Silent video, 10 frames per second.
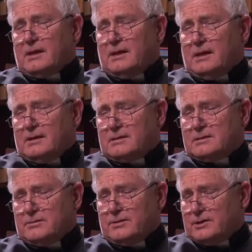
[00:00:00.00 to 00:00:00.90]

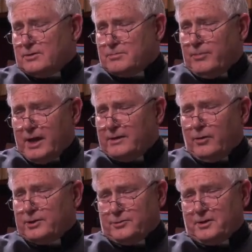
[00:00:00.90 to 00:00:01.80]
to induce
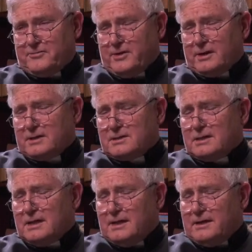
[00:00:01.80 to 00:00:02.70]
mind-altering effects.
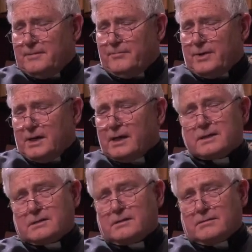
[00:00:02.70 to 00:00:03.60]
But it
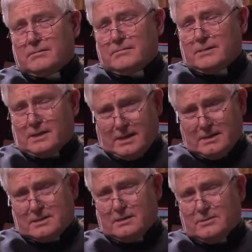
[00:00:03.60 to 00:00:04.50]
is the
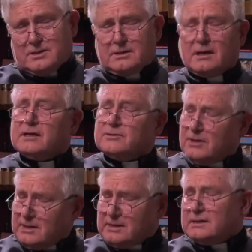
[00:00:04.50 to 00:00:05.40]
case in using a
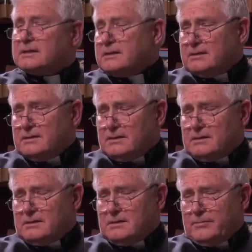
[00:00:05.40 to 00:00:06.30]
drug.
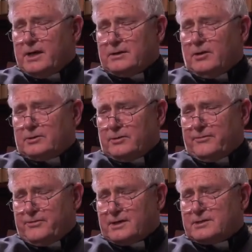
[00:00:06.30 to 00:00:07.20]
The
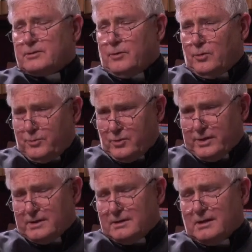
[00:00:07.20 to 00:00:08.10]
mind-altering effects are the whole
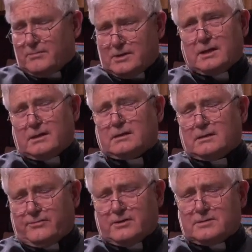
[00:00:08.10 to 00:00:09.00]
point of taking it
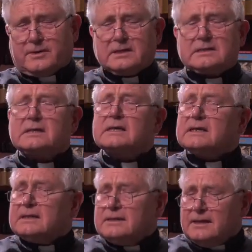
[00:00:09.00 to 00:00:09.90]
in the first place.
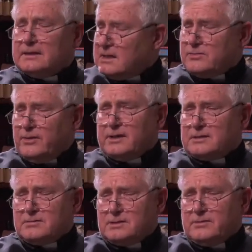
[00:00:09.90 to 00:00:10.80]
And that's why
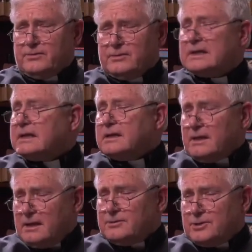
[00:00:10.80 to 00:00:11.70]
it's so sinful,
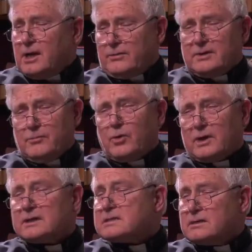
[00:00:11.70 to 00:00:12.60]
and generally mortally